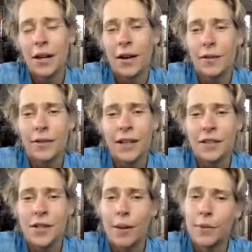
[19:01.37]
be hard to find
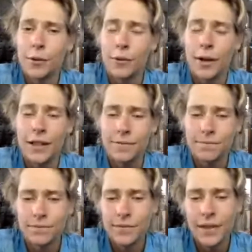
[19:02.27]
a job in Hawaii.
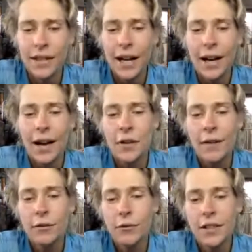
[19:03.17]
I
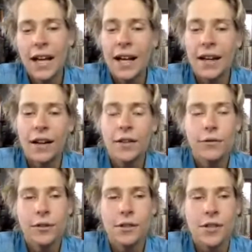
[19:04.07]
haven't really had a hunt
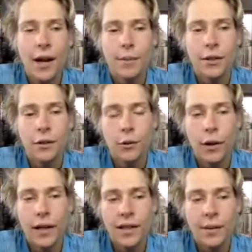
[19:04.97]
for a job here in
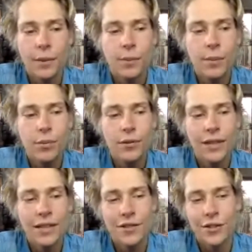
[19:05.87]
Hawaii. I mean, people
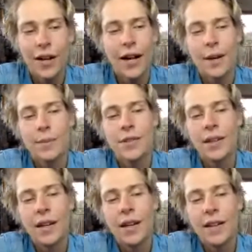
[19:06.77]
get jobs.
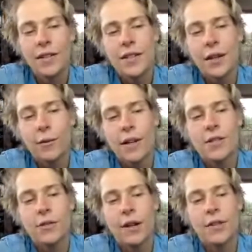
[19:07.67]
There's like
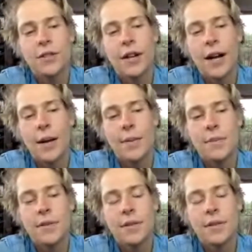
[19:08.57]
restaurant
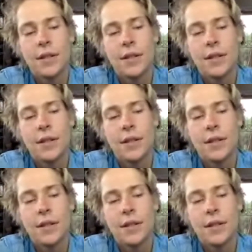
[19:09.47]
jobs.